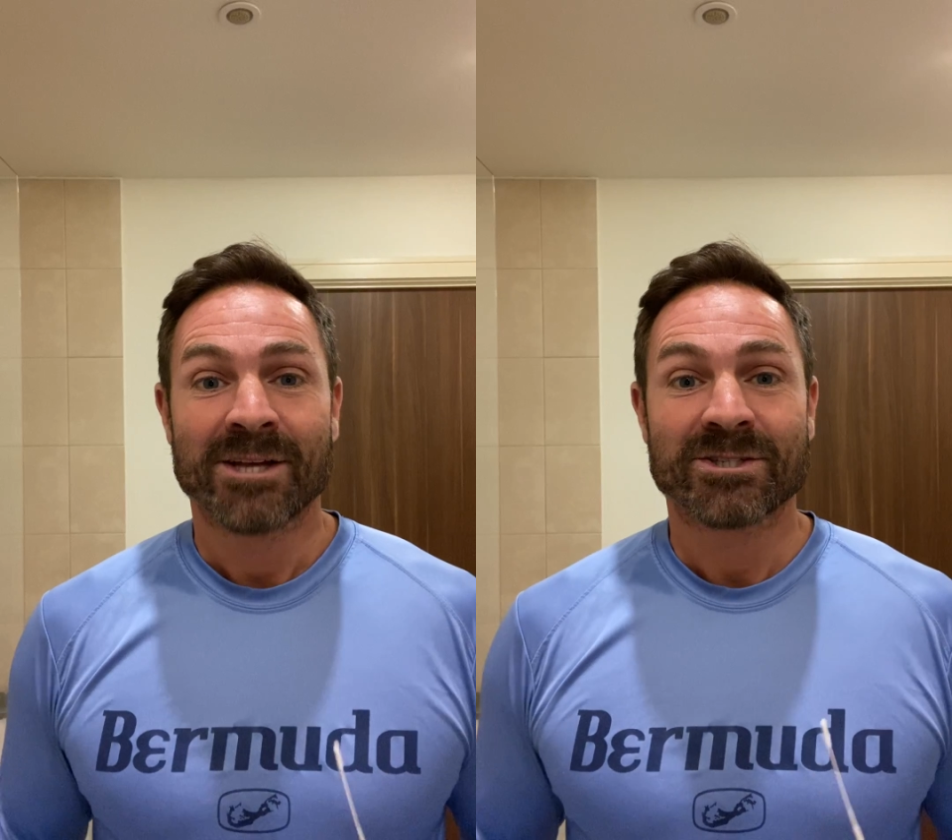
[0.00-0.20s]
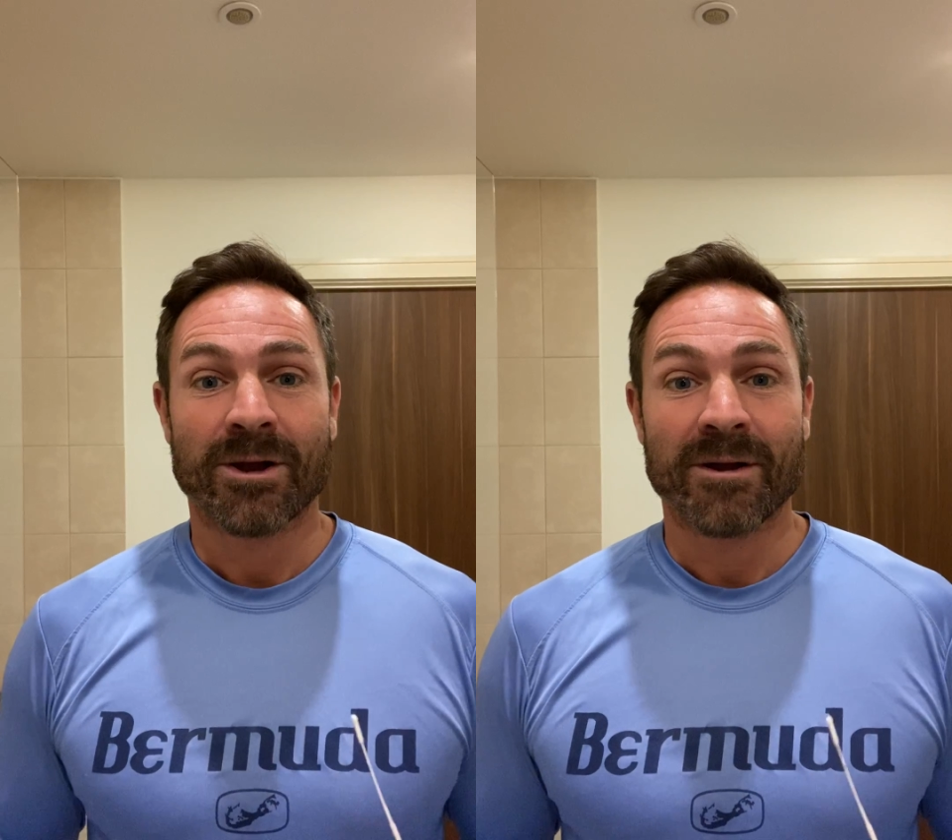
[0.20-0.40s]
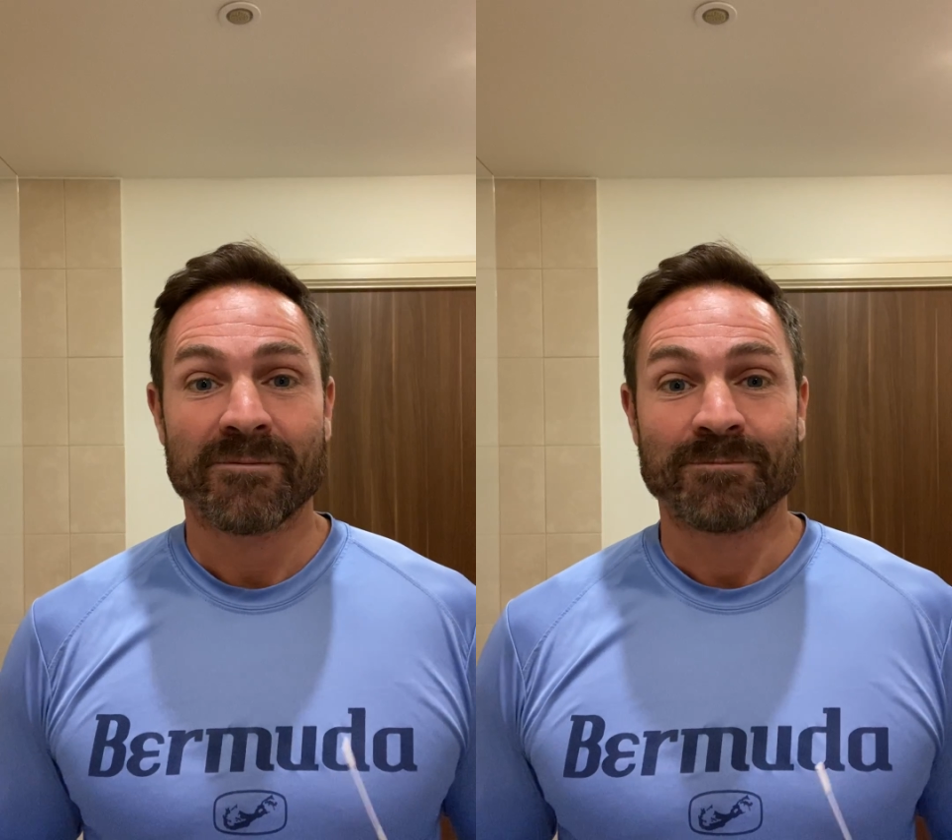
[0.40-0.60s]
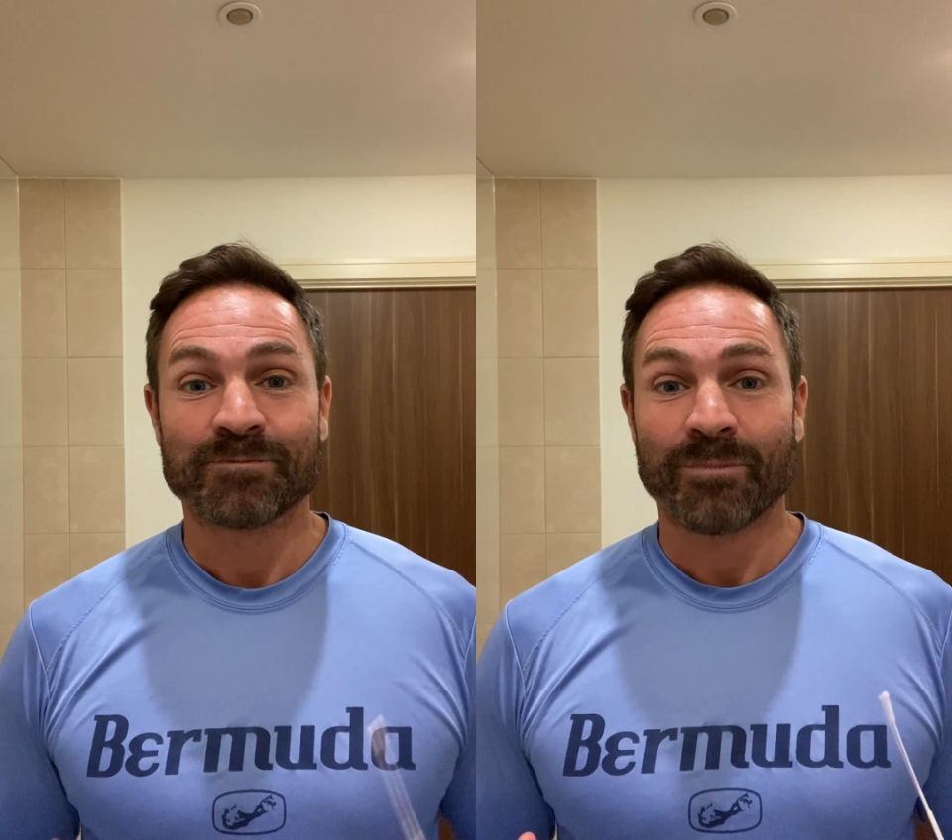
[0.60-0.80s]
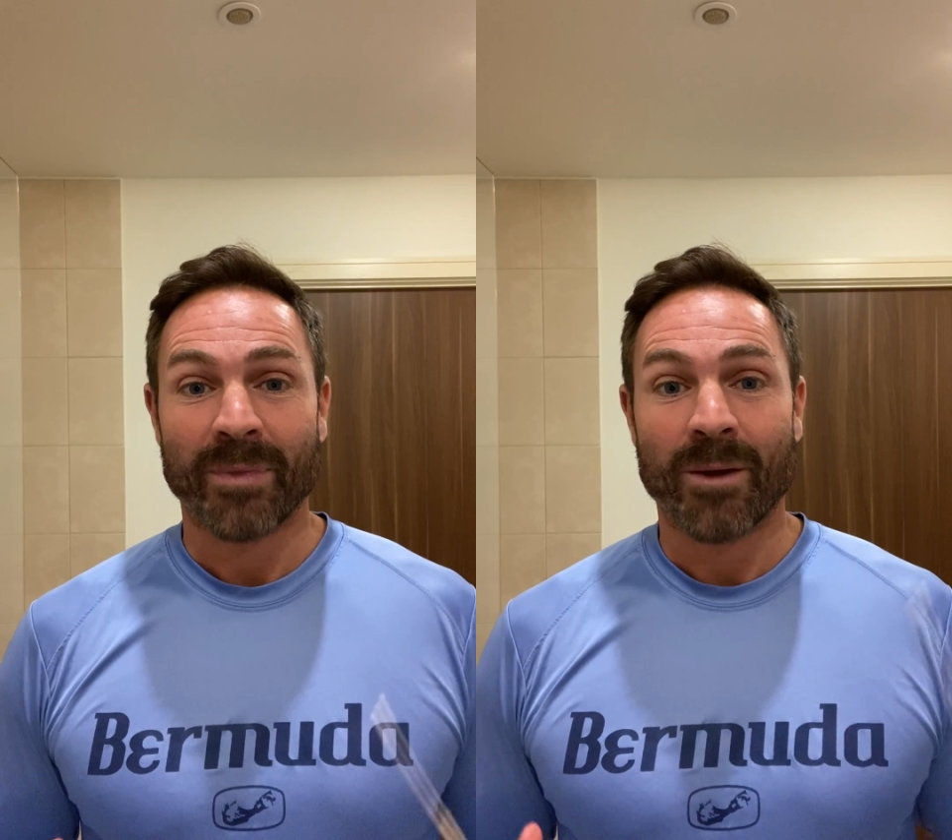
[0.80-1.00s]
So
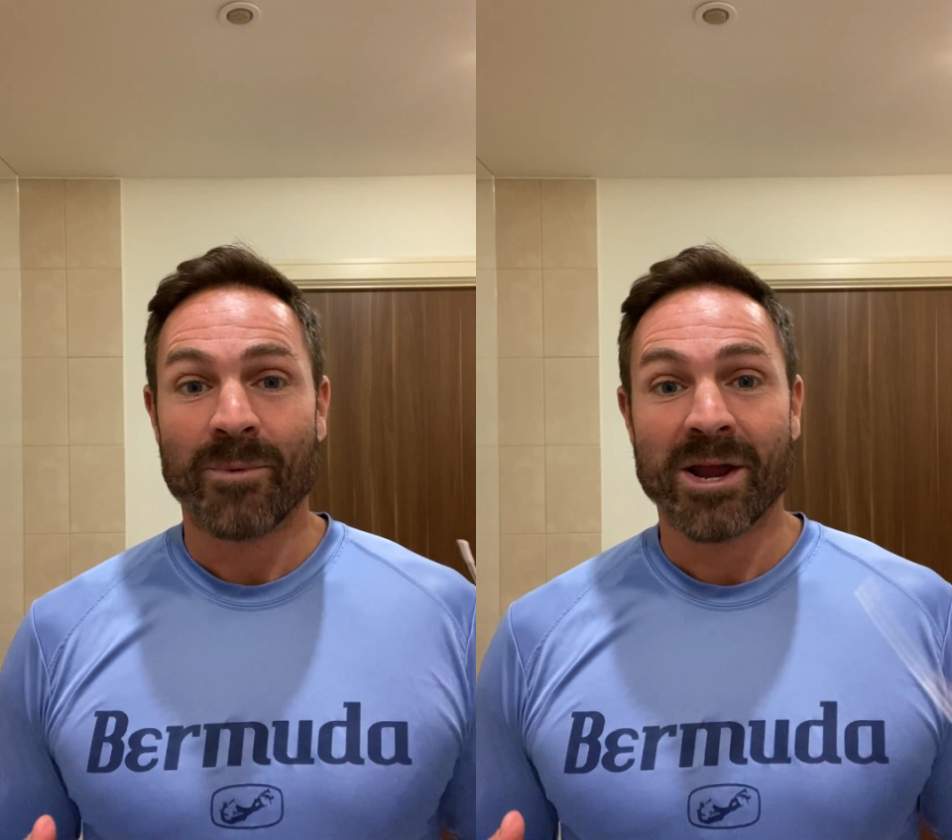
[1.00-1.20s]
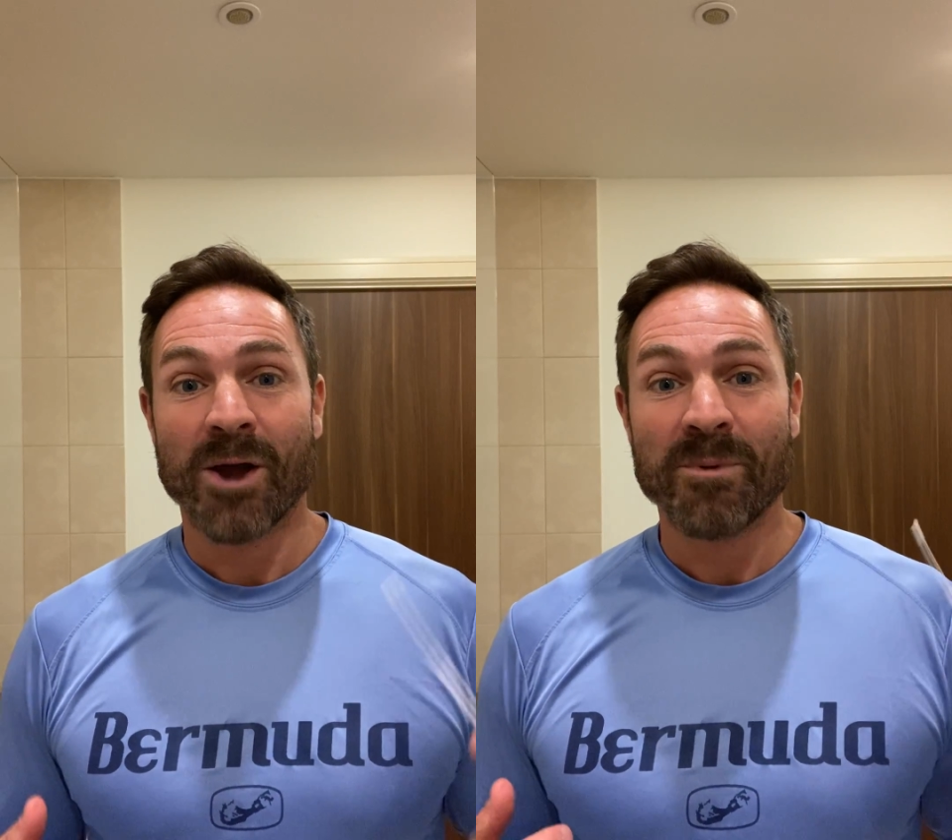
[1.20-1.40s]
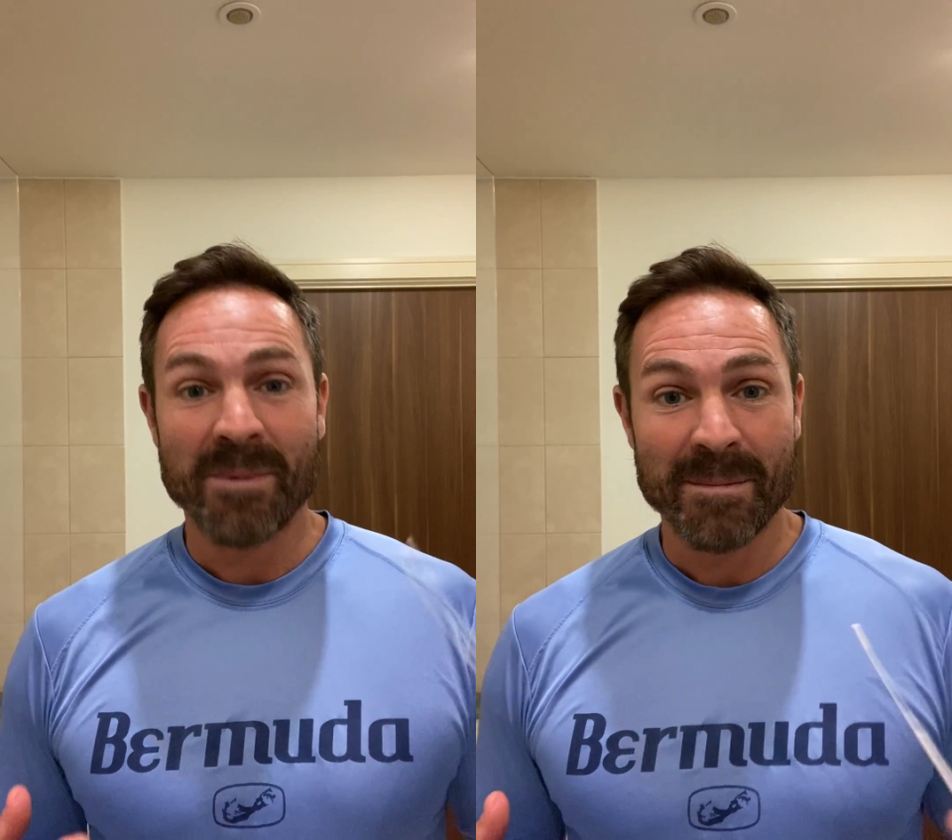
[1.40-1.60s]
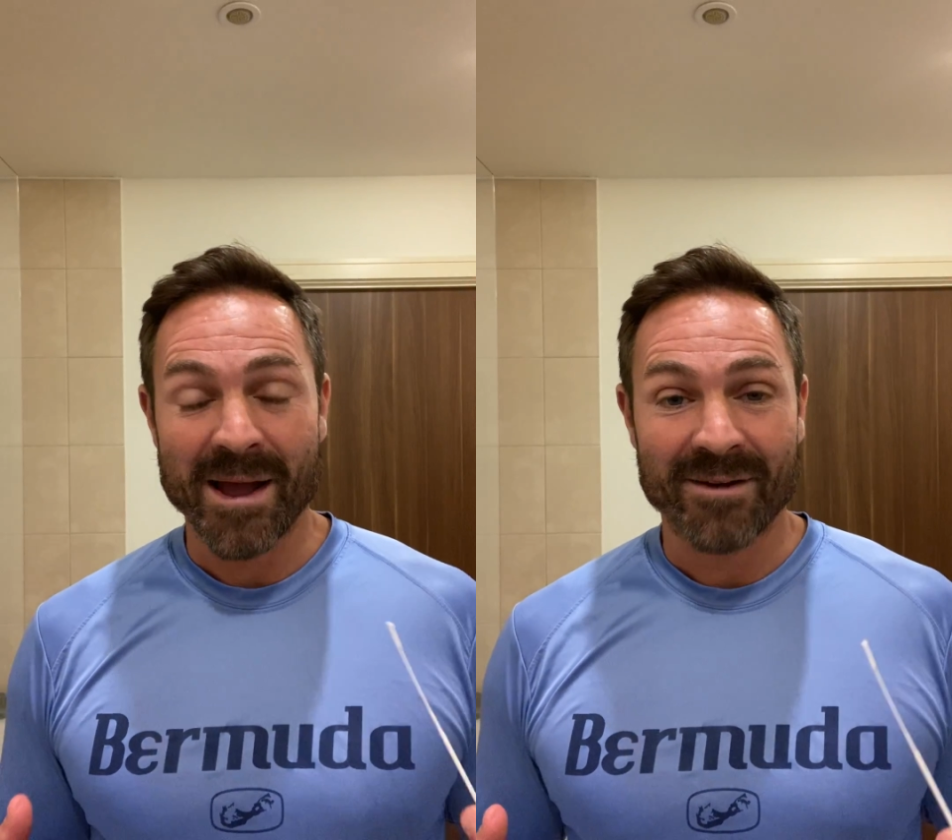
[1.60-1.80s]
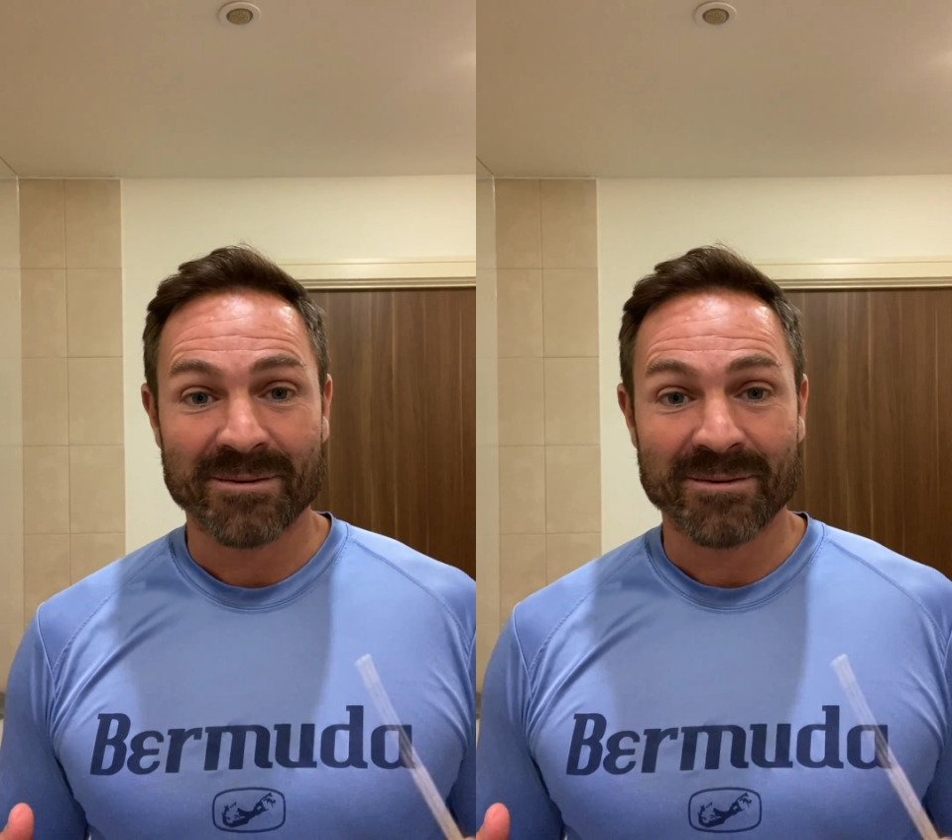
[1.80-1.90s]
when I open my mouth,